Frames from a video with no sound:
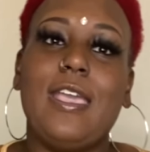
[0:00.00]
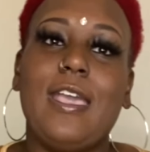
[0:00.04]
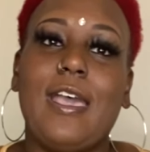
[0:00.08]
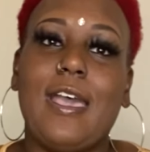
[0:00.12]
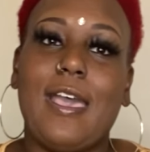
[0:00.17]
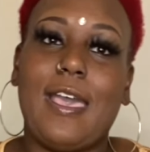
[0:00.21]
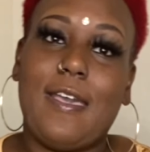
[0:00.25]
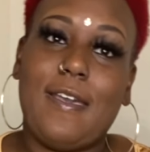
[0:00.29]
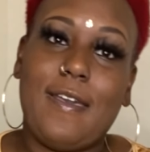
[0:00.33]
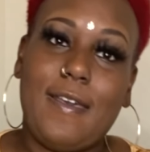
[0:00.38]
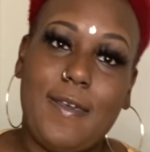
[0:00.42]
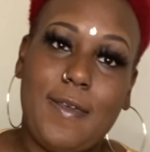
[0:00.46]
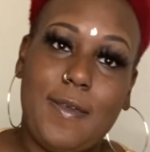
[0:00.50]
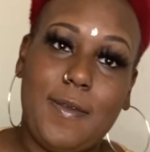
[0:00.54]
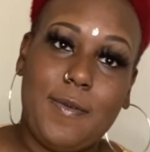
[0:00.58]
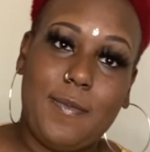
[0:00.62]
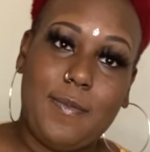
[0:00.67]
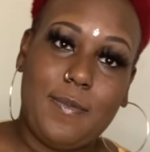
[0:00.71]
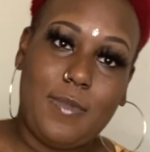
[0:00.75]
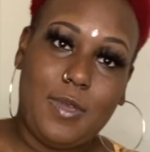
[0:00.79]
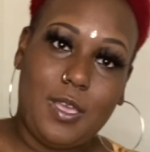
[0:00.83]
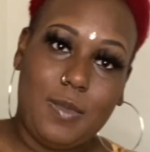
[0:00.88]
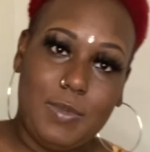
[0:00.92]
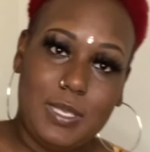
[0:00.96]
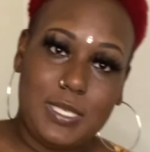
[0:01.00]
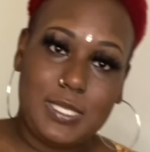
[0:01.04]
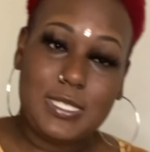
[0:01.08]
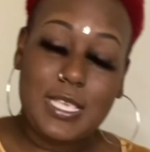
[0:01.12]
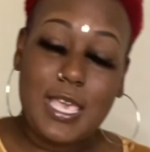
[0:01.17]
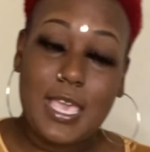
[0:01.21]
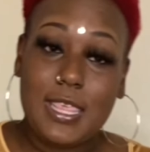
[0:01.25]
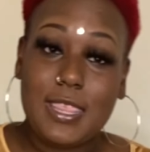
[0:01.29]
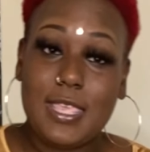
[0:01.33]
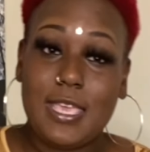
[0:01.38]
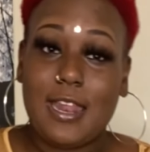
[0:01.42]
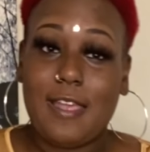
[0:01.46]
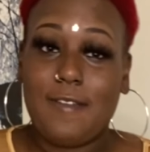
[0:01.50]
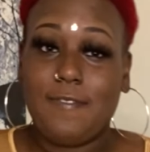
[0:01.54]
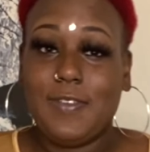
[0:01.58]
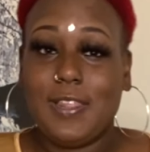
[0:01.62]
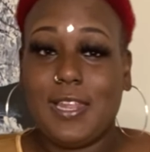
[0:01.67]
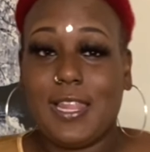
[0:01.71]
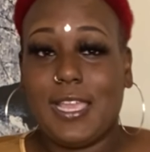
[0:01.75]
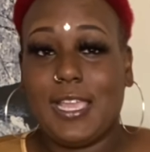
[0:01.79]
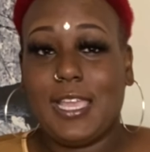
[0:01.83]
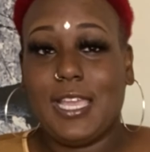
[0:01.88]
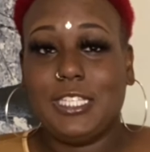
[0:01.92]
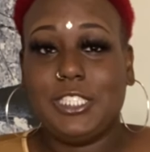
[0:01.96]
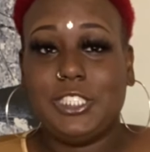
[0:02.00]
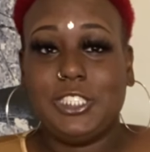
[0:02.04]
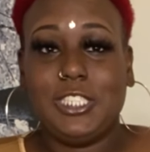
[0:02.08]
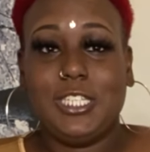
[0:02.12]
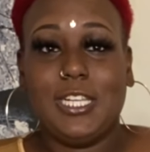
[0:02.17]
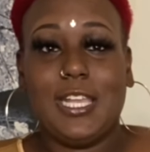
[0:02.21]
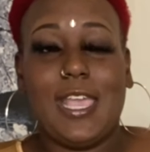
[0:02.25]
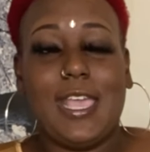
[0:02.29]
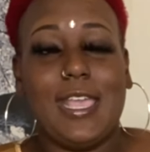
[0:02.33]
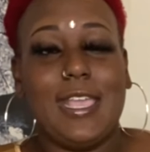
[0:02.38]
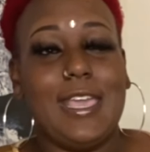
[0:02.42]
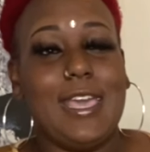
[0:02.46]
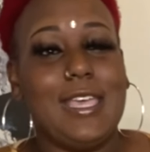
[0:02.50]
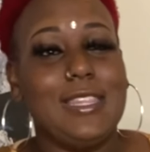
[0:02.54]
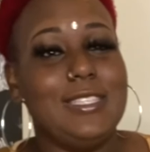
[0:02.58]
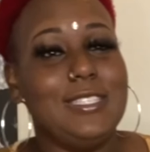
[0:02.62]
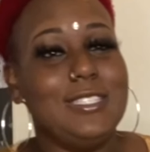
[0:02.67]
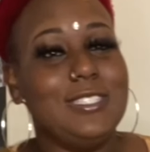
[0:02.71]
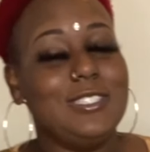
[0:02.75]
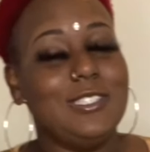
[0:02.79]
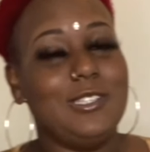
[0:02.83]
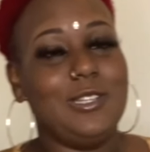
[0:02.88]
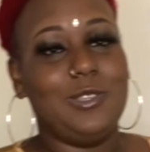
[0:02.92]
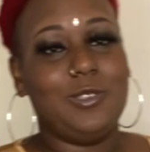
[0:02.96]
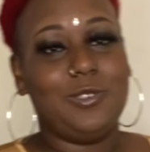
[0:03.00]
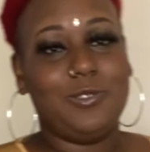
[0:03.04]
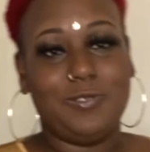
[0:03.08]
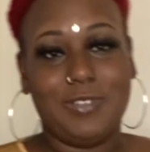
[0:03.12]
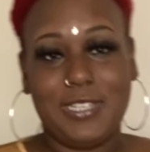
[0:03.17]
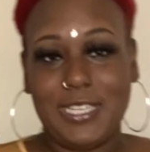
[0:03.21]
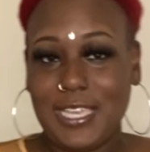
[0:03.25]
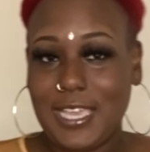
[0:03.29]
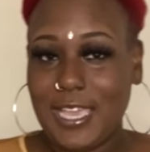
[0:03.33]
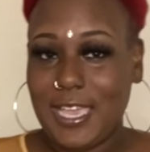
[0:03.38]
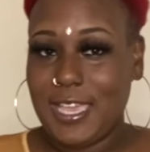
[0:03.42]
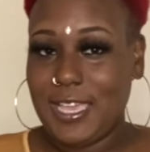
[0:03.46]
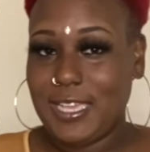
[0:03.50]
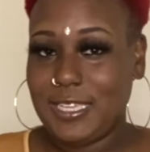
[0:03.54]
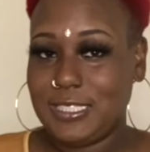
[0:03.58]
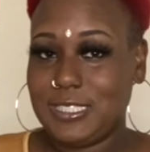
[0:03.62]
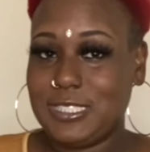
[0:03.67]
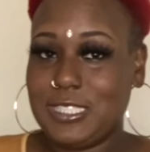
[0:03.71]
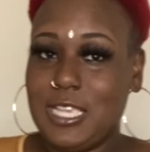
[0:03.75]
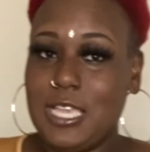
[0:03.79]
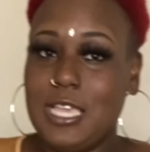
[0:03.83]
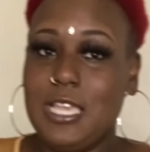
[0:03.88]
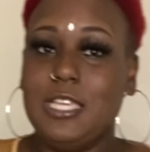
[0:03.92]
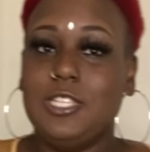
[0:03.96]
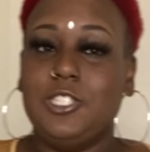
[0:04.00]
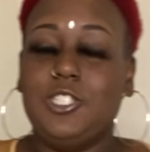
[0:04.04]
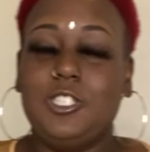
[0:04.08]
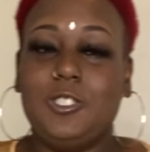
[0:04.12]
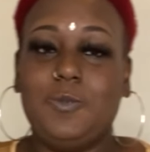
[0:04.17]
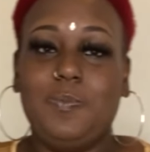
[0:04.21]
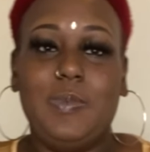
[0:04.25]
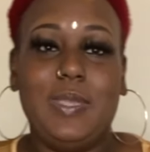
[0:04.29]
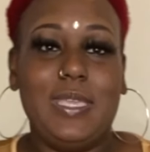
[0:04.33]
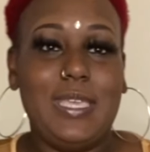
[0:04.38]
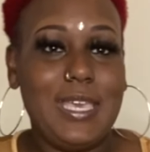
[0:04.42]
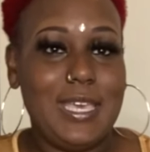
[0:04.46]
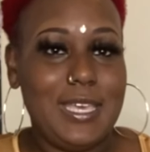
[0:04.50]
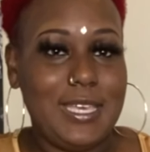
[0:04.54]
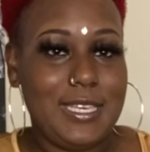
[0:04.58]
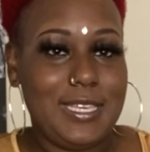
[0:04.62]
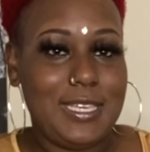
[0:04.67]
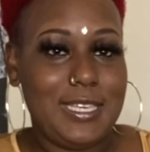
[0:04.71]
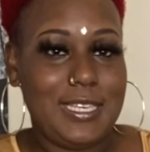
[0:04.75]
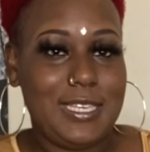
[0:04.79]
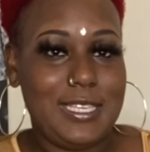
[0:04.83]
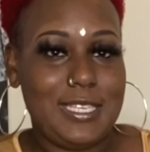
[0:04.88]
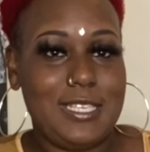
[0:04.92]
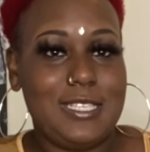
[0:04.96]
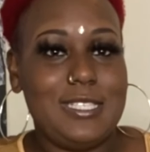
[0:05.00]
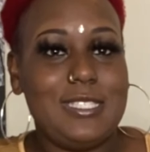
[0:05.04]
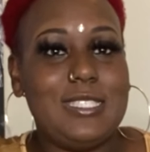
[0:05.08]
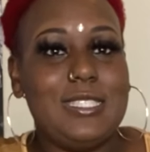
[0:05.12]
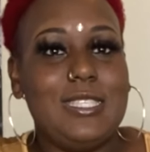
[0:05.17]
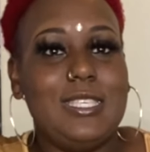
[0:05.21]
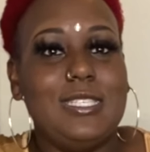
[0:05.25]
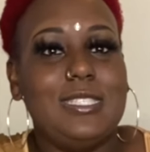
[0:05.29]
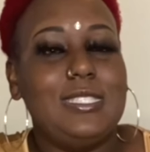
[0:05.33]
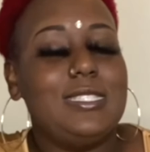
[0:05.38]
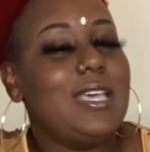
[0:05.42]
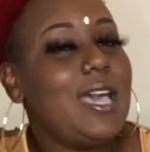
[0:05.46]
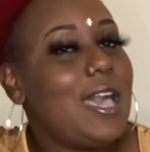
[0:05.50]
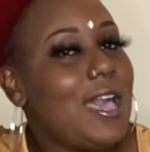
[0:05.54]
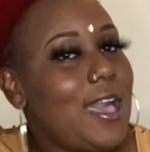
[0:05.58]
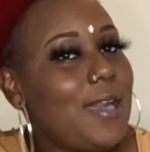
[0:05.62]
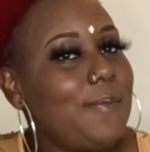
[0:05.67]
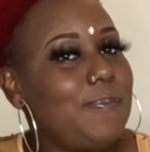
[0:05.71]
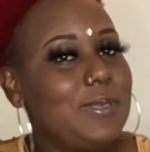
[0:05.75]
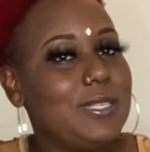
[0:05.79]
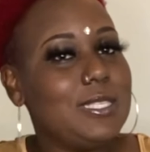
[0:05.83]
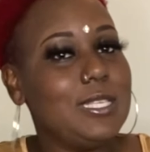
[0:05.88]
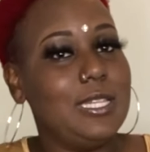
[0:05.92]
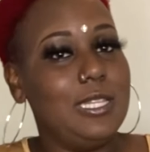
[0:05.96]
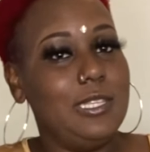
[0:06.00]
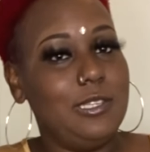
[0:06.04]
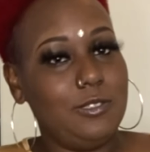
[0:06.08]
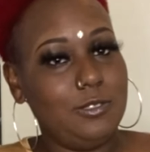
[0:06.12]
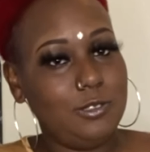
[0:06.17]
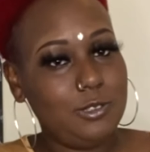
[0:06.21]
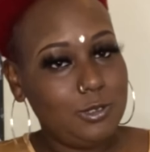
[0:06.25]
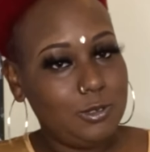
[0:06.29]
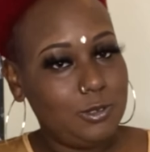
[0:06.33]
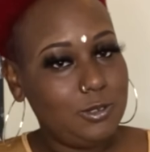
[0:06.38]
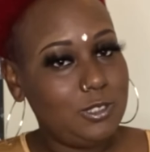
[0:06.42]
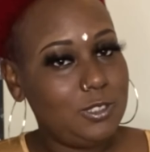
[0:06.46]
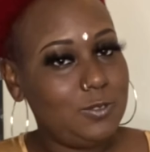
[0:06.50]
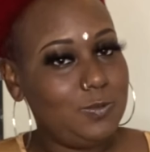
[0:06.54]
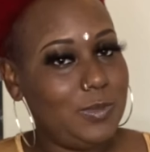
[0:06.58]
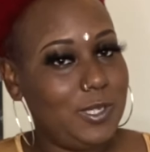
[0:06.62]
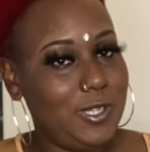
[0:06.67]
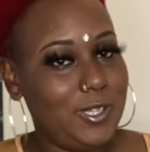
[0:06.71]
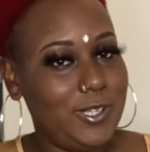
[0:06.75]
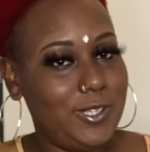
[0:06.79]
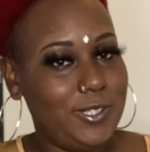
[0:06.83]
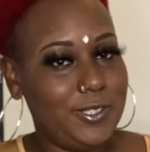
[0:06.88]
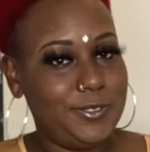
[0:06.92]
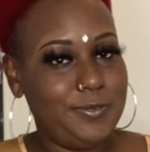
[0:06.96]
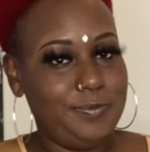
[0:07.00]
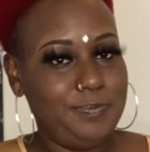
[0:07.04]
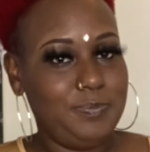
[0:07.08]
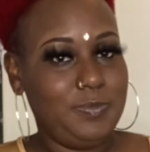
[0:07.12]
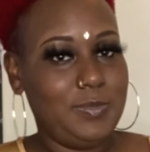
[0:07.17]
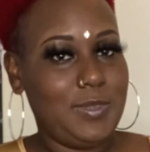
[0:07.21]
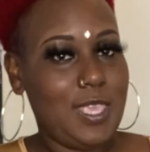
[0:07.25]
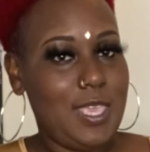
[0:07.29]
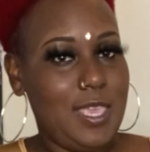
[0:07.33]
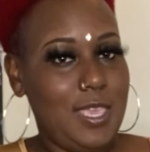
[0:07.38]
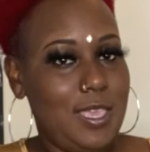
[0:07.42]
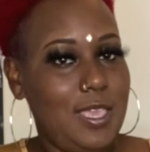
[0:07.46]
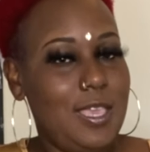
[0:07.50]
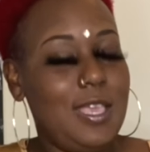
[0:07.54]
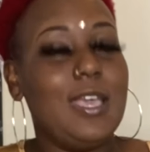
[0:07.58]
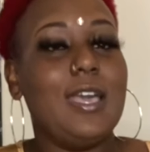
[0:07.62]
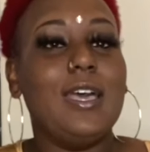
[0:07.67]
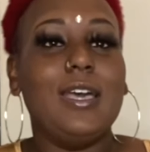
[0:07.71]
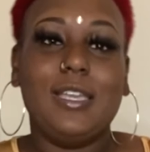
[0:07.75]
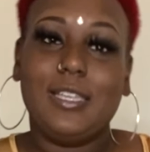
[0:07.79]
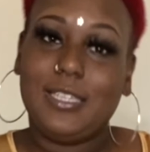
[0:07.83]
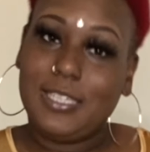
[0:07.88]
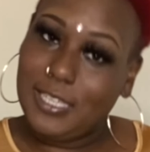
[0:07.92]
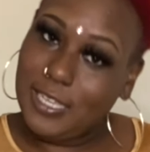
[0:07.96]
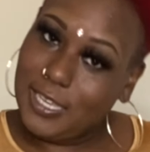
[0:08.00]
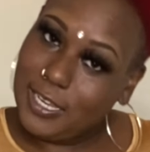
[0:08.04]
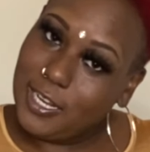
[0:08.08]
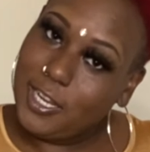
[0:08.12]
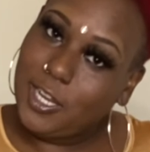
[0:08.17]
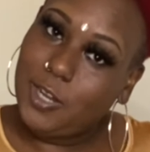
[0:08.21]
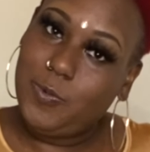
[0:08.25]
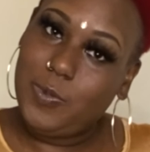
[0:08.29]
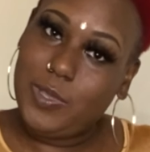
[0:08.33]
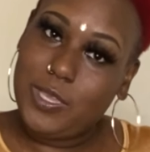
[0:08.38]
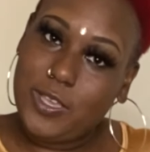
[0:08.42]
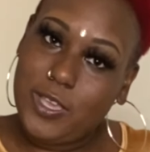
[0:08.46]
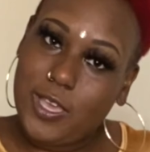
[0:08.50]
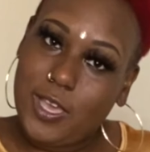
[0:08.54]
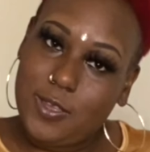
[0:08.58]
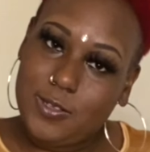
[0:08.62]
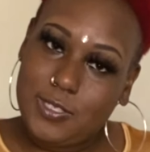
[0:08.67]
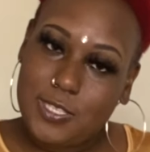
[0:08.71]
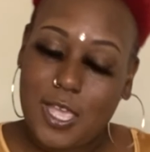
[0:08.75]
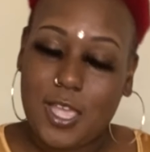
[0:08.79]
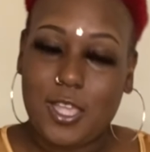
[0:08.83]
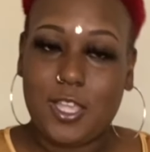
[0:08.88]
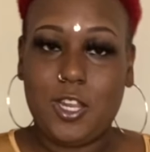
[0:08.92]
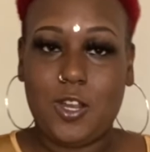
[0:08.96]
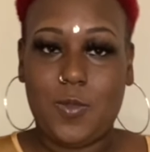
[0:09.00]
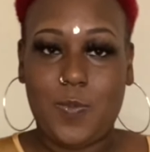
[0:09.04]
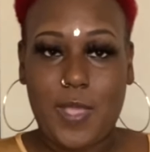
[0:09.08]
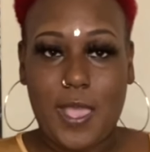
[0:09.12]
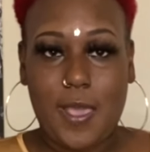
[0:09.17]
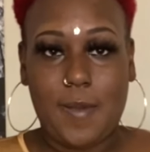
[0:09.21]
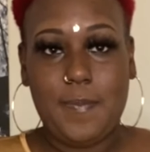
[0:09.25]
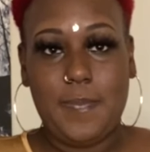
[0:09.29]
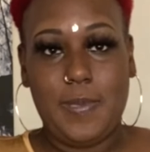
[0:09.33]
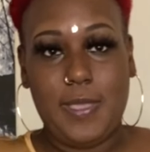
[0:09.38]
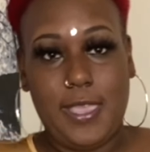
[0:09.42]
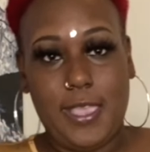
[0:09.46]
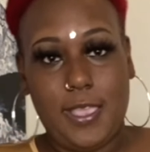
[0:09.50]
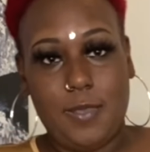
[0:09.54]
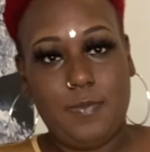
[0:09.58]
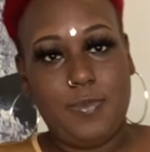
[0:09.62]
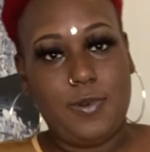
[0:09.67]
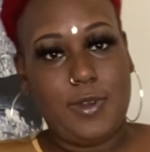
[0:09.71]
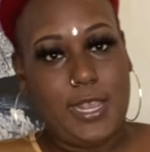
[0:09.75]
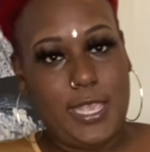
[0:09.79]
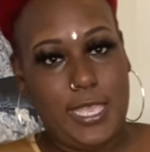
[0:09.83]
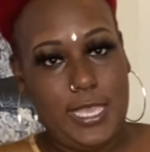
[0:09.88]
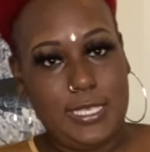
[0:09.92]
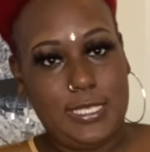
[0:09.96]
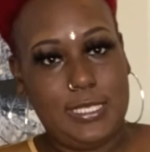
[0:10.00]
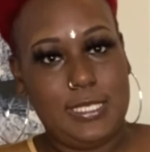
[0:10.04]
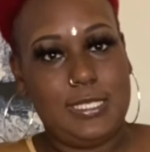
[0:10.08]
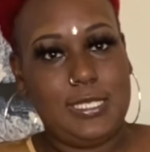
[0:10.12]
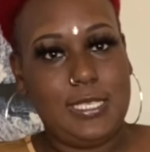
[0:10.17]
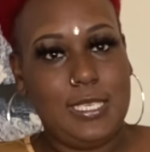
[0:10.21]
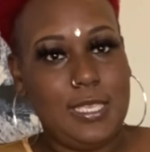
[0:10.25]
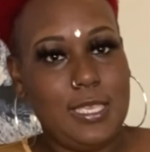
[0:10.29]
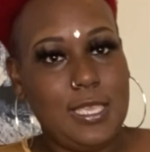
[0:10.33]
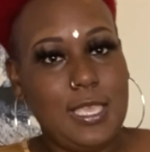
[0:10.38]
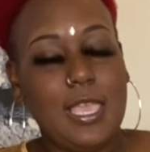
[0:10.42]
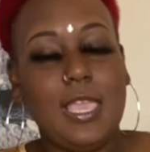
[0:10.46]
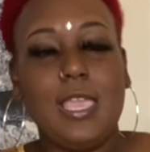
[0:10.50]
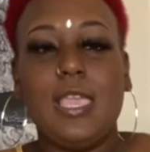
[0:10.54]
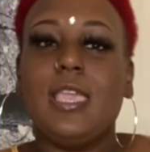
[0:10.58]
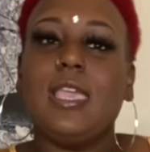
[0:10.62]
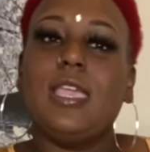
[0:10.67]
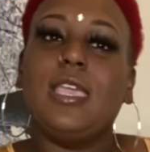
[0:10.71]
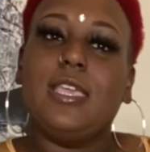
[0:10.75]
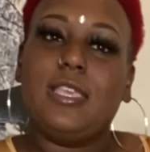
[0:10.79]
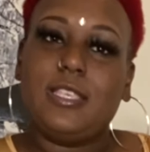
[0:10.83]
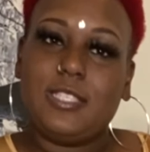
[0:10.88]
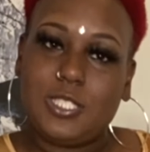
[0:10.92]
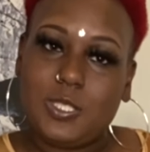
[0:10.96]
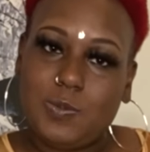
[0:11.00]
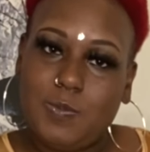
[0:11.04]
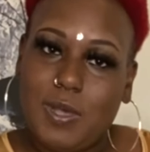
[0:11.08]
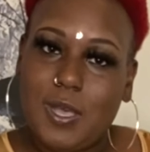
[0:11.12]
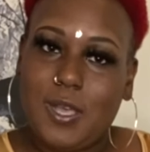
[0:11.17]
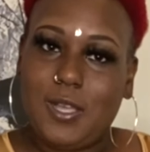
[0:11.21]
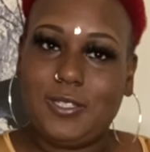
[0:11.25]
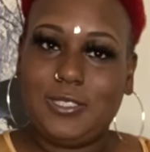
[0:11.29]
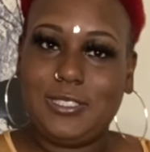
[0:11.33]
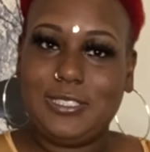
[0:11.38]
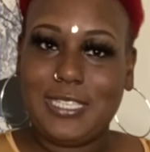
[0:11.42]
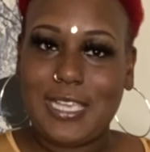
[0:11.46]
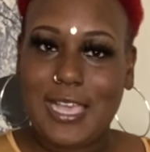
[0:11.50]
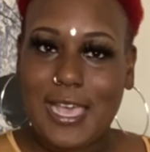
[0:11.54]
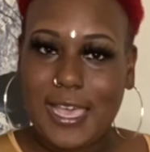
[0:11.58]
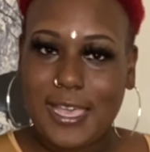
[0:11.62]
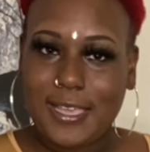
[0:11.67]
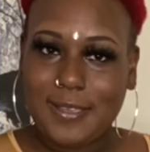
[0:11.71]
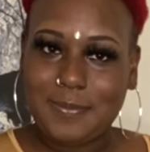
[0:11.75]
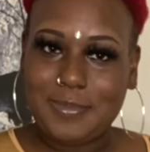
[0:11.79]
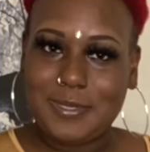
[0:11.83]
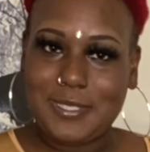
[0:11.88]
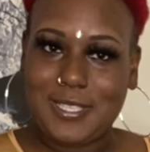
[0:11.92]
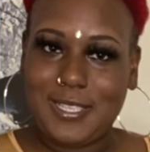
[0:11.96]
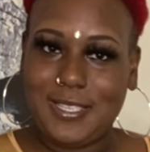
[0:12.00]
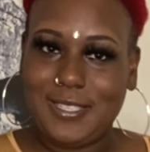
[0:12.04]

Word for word: Um, I'm gonna say that I feel like I should have had got this in a 3X just because this top is a little too small. Again, here we go, talking about big breasts and small tops.